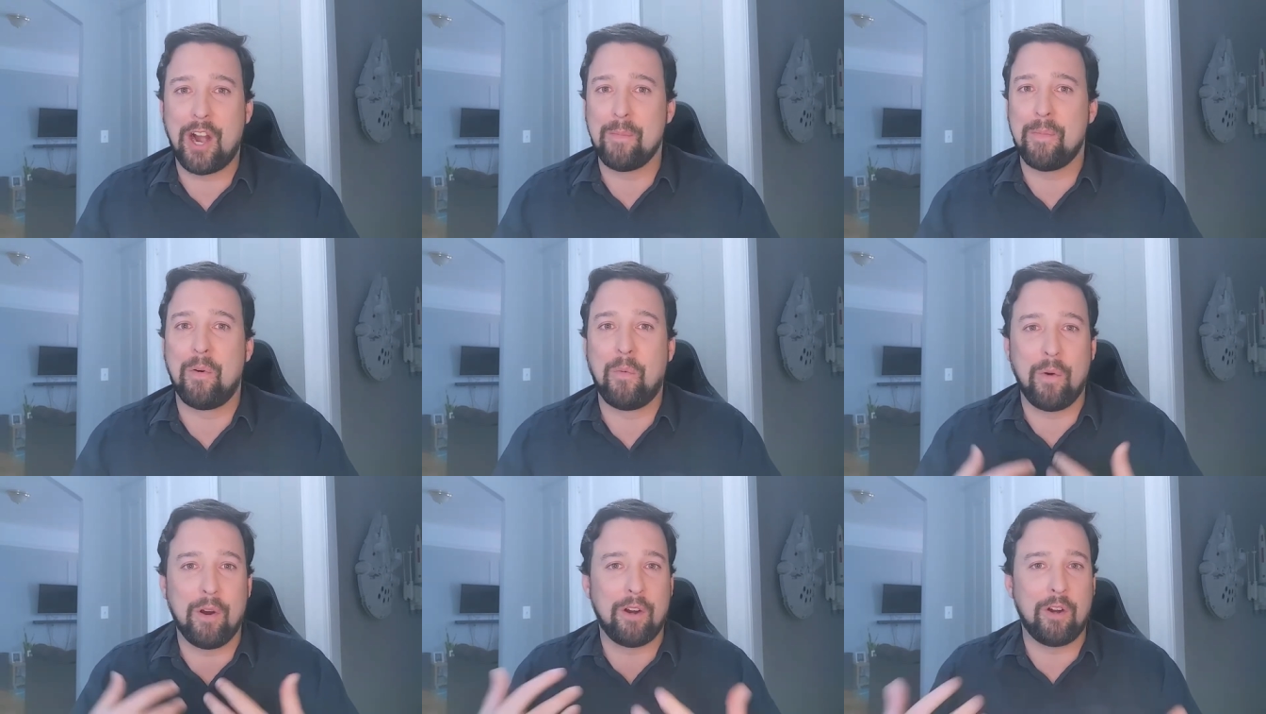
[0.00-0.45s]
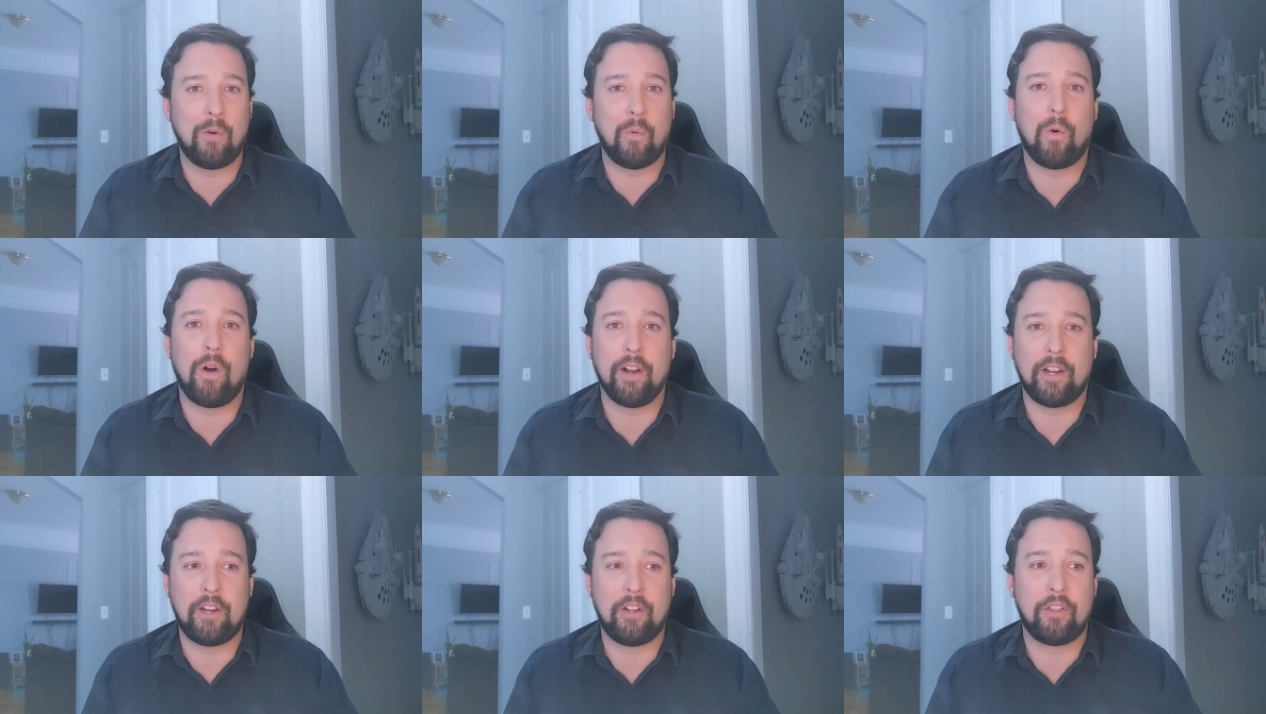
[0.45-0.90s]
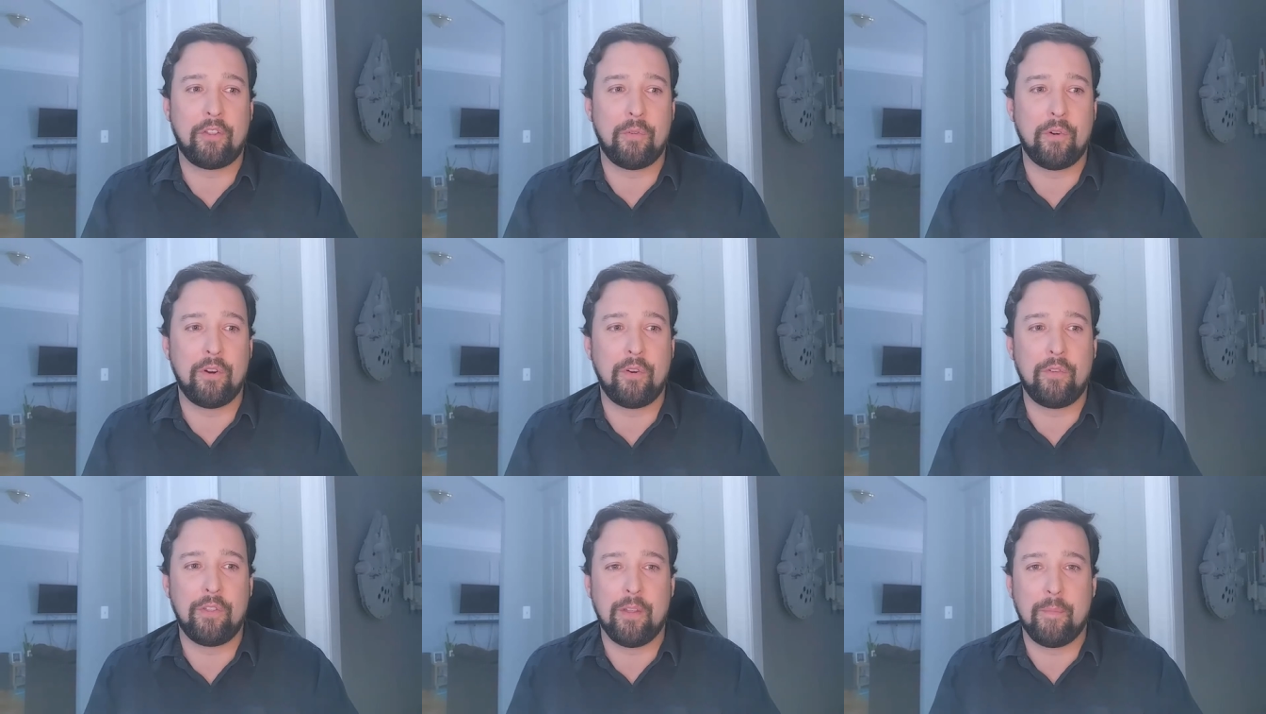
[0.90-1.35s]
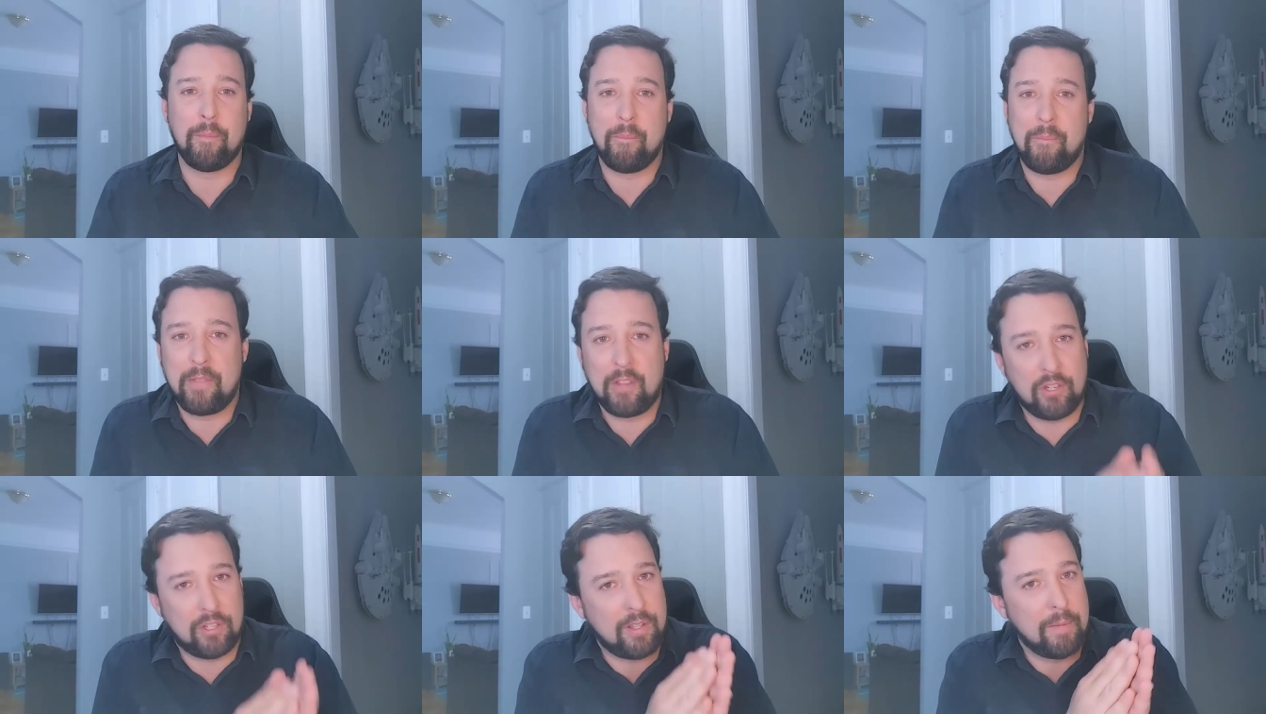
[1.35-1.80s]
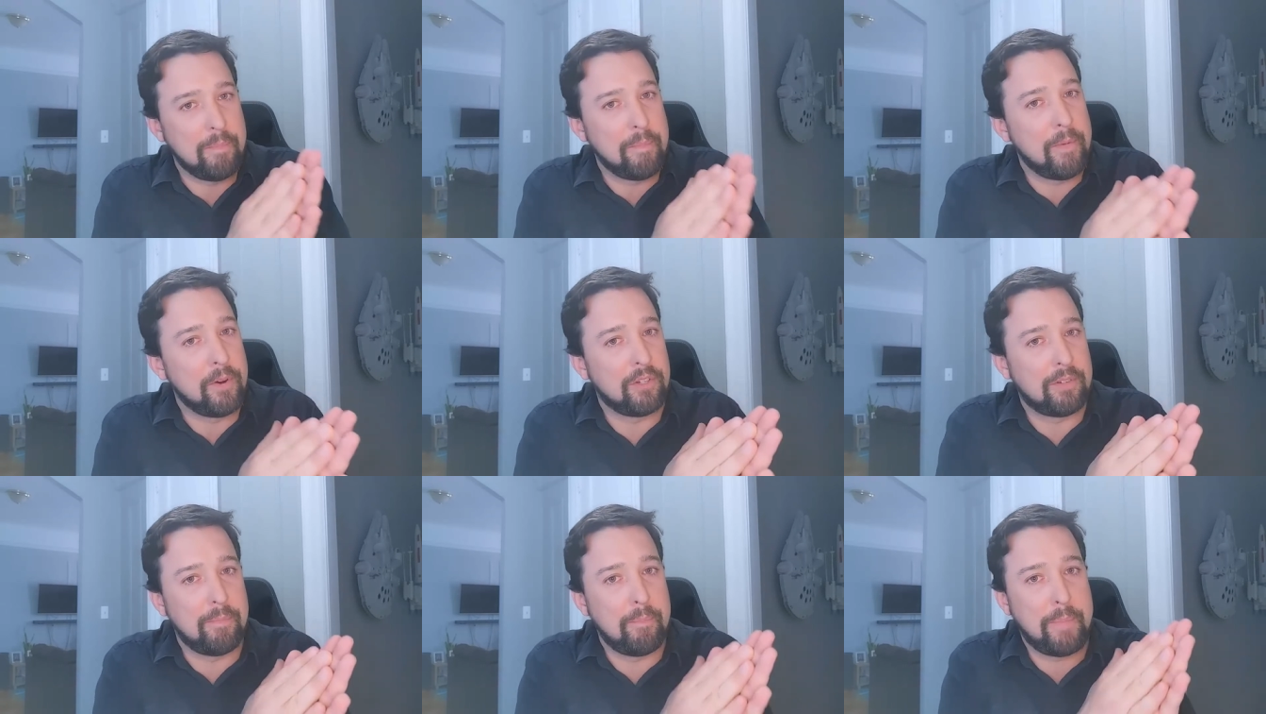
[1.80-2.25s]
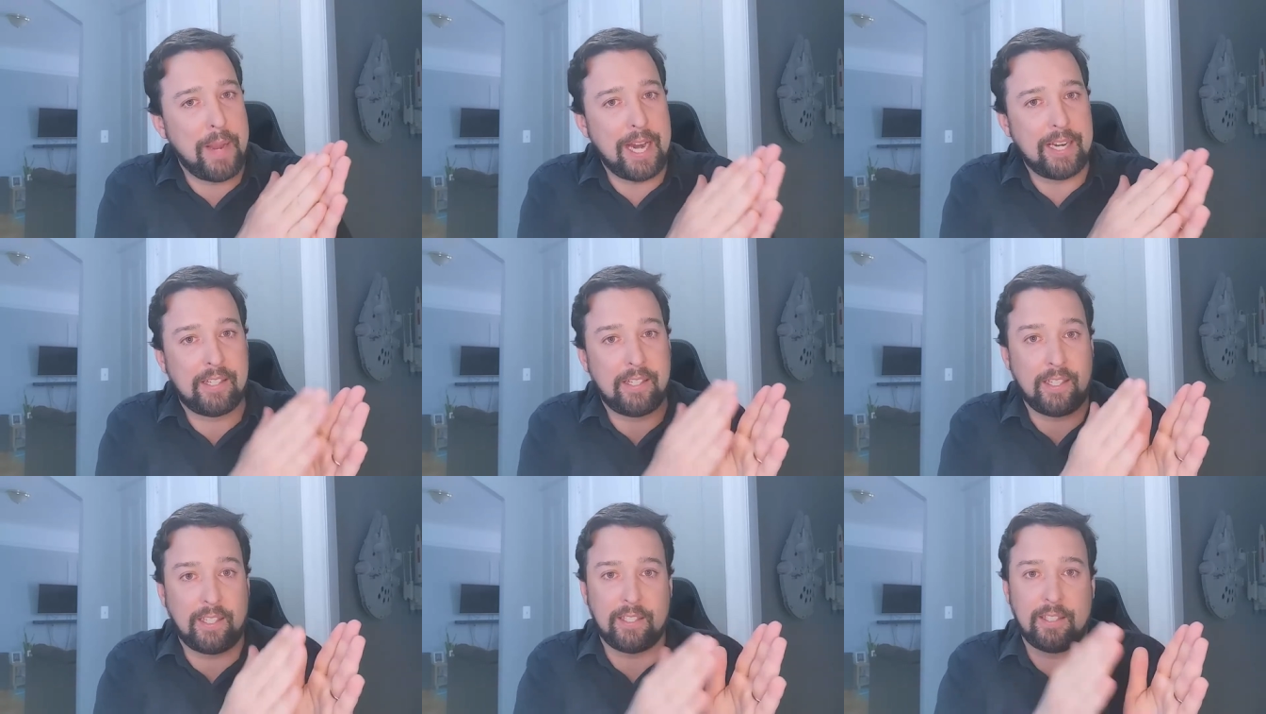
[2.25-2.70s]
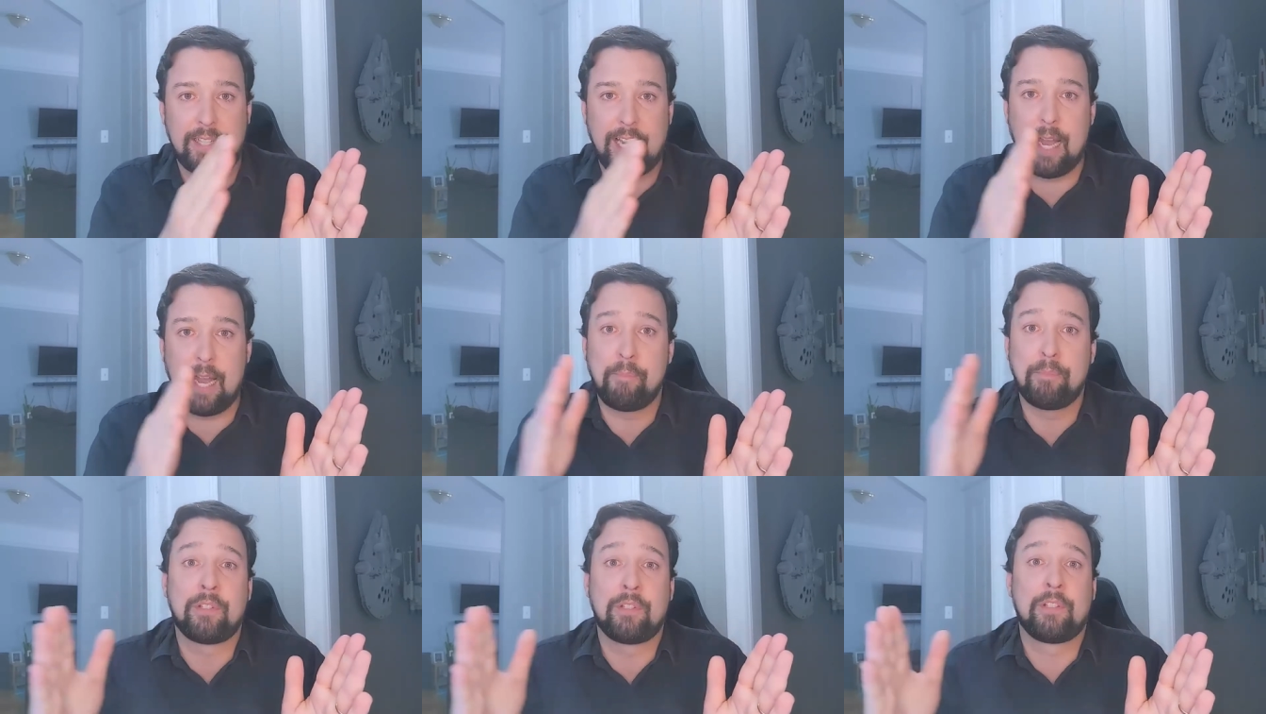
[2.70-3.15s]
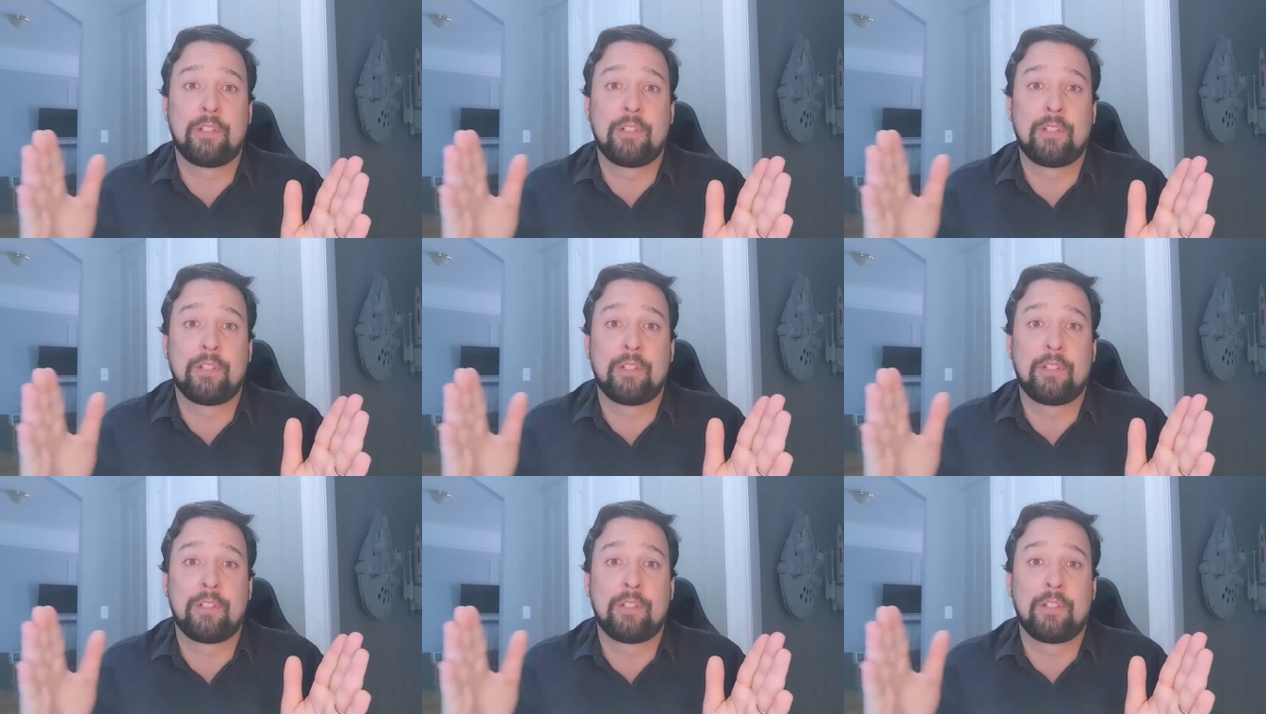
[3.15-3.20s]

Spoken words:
but we're going to walk you through the most basic steps